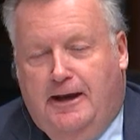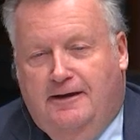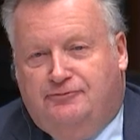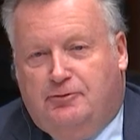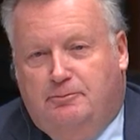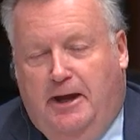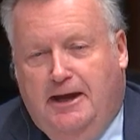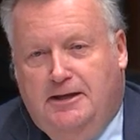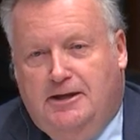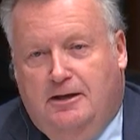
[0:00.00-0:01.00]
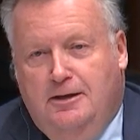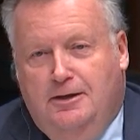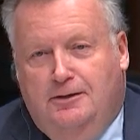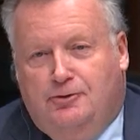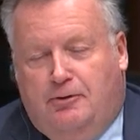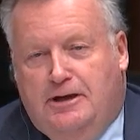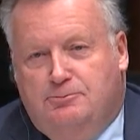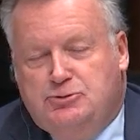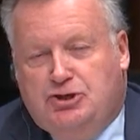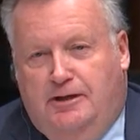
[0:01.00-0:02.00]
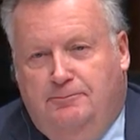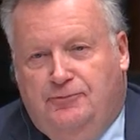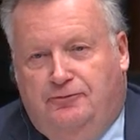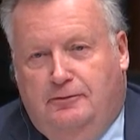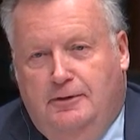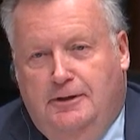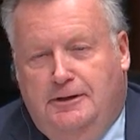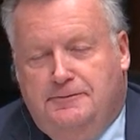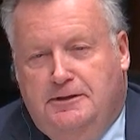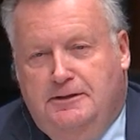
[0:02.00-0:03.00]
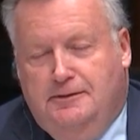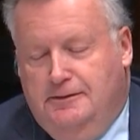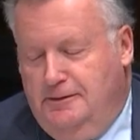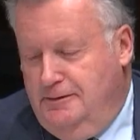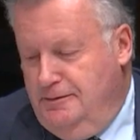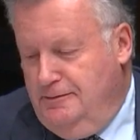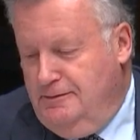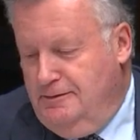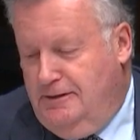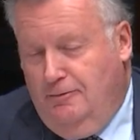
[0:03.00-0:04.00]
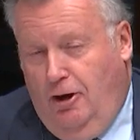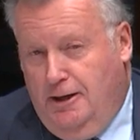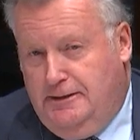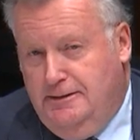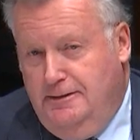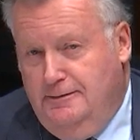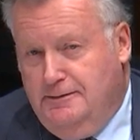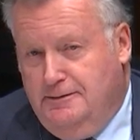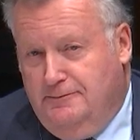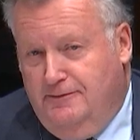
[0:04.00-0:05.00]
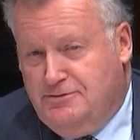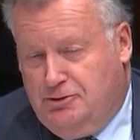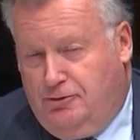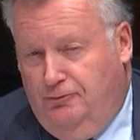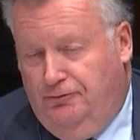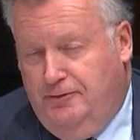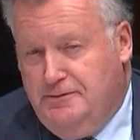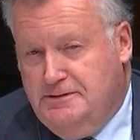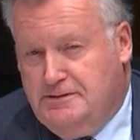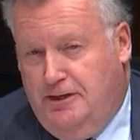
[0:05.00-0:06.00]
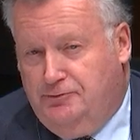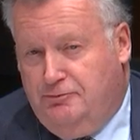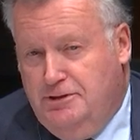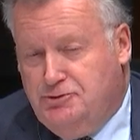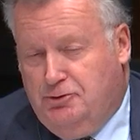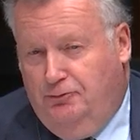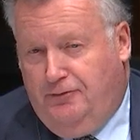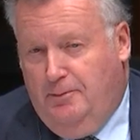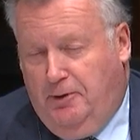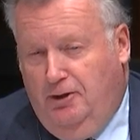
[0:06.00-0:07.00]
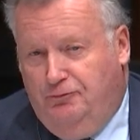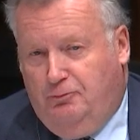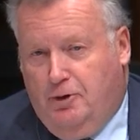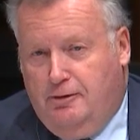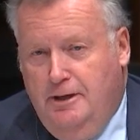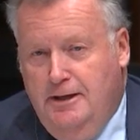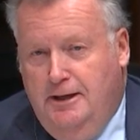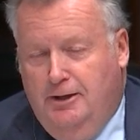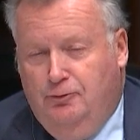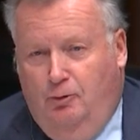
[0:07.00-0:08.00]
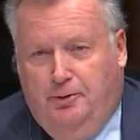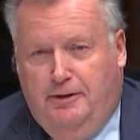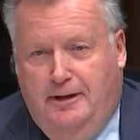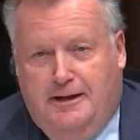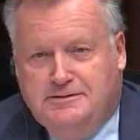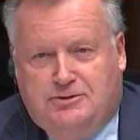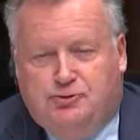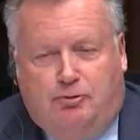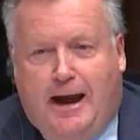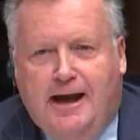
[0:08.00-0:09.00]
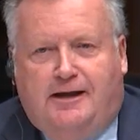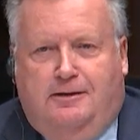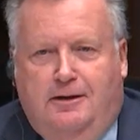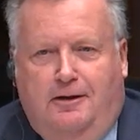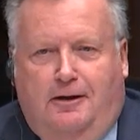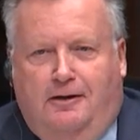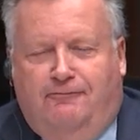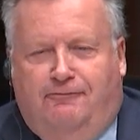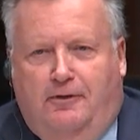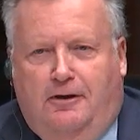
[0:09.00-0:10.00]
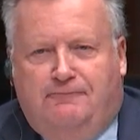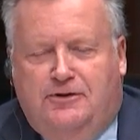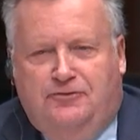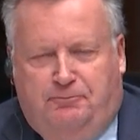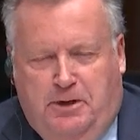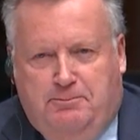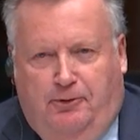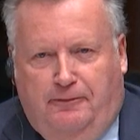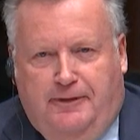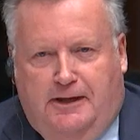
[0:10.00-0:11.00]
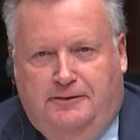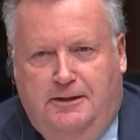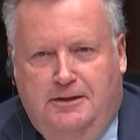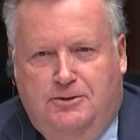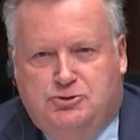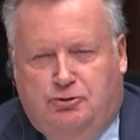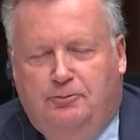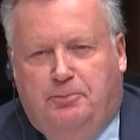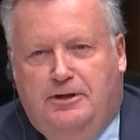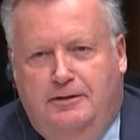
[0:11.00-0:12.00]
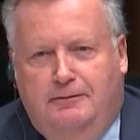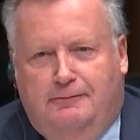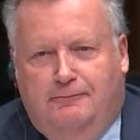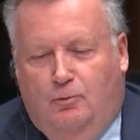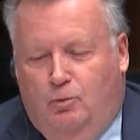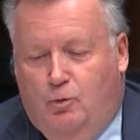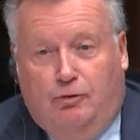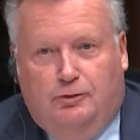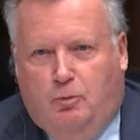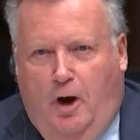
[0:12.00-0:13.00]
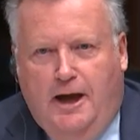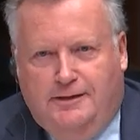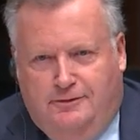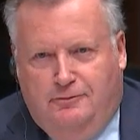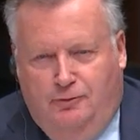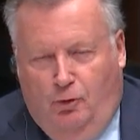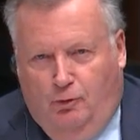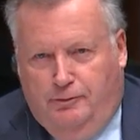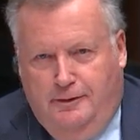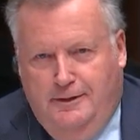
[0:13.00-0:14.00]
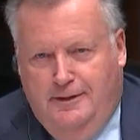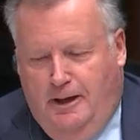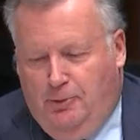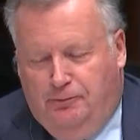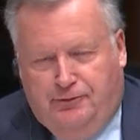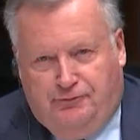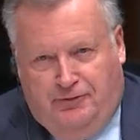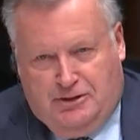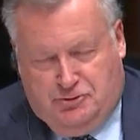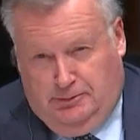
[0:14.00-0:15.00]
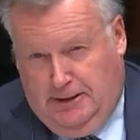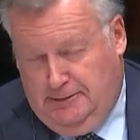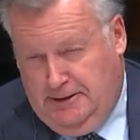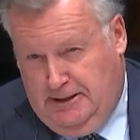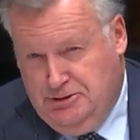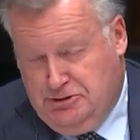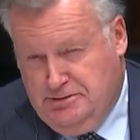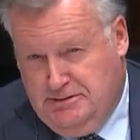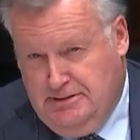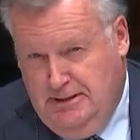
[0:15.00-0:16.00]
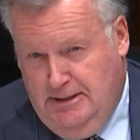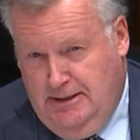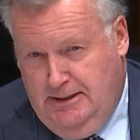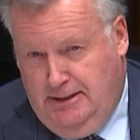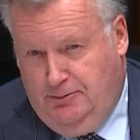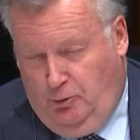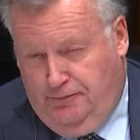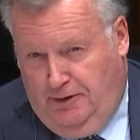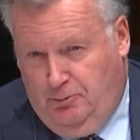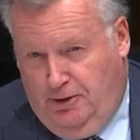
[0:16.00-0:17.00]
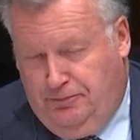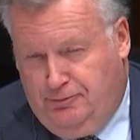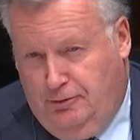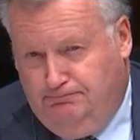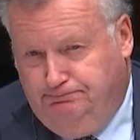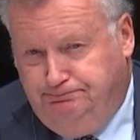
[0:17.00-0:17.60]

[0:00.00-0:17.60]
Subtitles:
after banning Graham James in the hockey circles in this country, he shows up elsewhere and nobody has a track of these people that should be worldwide known about their sexual allegations and what they went through.